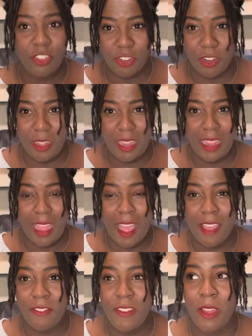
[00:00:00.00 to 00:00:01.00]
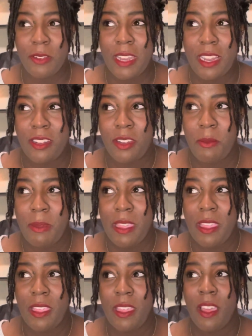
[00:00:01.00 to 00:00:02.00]
journey. I found it to
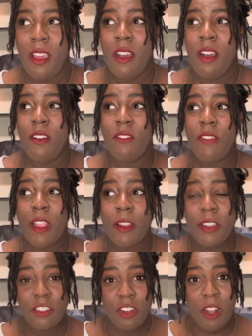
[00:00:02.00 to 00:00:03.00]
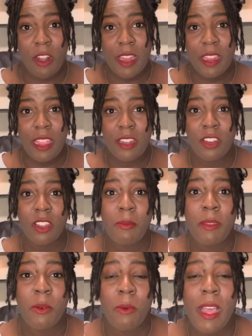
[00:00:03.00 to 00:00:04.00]
be very jarring. It took
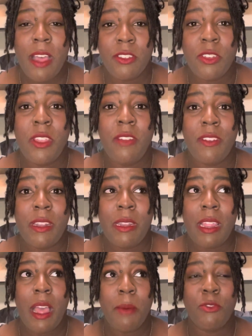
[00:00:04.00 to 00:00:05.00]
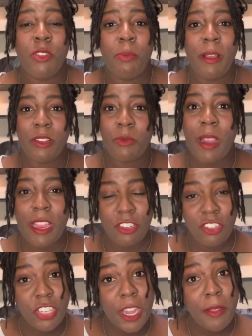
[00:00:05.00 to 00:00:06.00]
me a while to even come to a place where I could
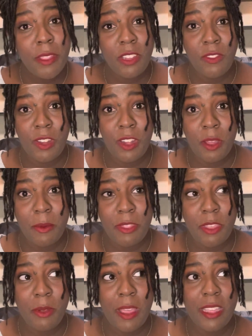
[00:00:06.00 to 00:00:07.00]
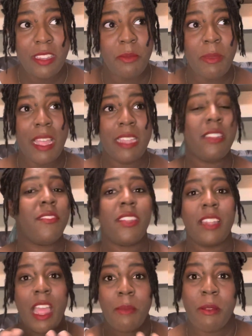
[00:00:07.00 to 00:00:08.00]
share this video with you guys, because at the
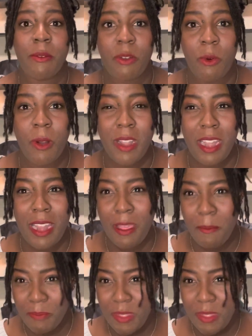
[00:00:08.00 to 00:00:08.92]
time I recorded it,